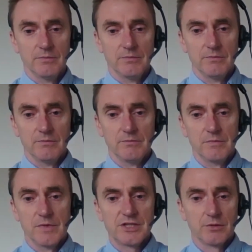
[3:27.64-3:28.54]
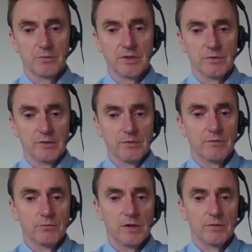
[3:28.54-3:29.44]
when
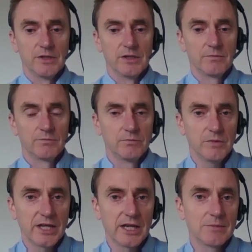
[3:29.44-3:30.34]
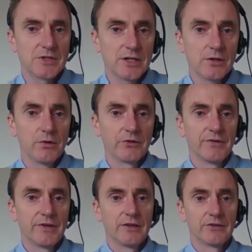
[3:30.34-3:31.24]
we're getting materials
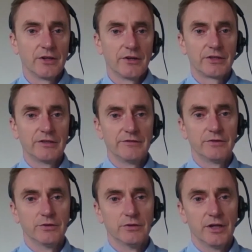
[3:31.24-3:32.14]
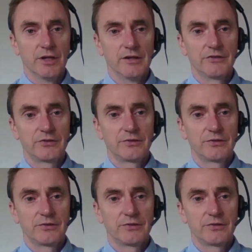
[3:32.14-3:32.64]
and things and asking for